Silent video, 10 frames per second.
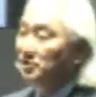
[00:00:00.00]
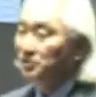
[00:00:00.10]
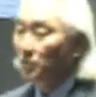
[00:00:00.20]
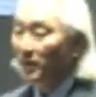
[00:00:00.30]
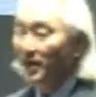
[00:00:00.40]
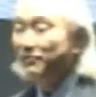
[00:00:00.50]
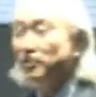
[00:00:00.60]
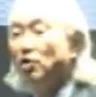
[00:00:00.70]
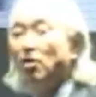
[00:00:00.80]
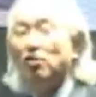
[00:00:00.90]
So we have a
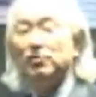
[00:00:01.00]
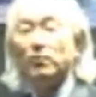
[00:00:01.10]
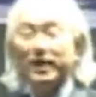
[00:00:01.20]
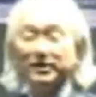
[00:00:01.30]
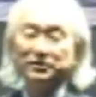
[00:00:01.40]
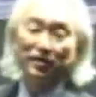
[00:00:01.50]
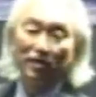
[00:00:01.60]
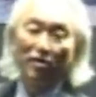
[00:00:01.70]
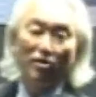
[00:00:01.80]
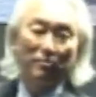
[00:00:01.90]
long ways to
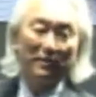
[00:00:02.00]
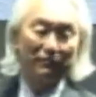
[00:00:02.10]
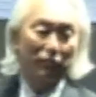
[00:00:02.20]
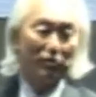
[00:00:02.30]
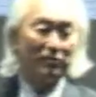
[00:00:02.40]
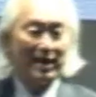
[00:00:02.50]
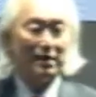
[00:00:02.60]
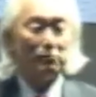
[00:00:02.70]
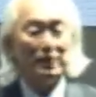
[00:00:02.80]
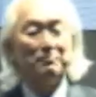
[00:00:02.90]
go before
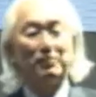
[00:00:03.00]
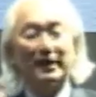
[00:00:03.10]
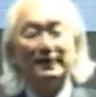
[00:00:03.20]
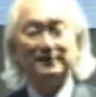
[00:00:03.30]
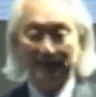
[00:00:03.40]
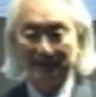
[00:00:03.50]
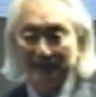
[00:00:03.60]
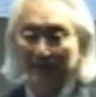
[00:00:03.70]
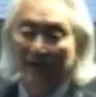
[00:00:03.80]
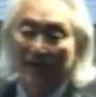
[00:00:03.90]
they replace
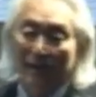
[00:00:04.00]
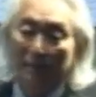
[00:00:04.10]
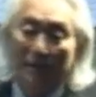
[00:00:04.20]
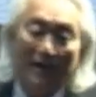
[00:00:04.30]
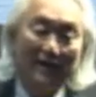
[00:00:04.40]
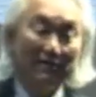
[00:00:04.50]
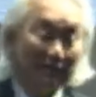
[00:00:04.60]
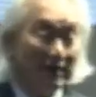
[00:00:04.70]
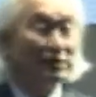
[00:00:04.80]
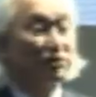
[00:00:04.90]
us. But
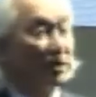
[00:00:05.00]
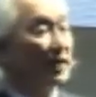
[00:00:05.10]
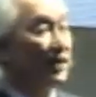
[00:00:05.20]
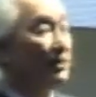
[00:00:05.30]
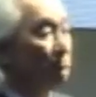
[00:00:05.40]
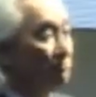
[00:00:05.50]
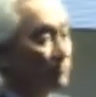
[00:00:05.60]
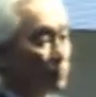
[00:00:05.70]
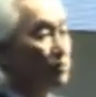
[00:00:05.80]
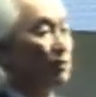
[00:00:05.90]
eventually,
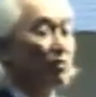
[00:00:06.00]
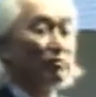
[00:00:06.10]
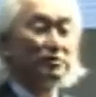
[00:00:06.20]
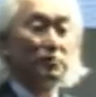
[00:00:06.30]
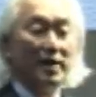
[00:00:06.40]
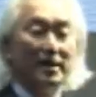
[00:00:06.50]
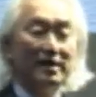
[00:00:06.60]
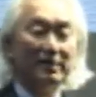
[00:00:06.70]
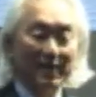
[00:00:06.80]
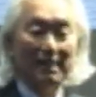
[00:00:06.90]
who knows
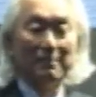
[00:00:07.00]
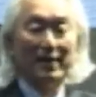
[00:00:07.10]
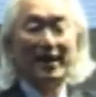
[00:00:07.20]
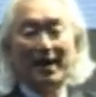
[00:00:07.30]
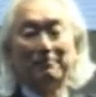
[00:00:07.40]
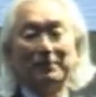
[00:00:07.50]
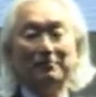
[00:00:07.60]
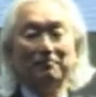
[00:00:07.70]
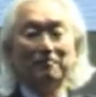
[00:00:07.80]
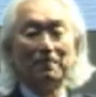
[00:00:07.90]
when that may happen?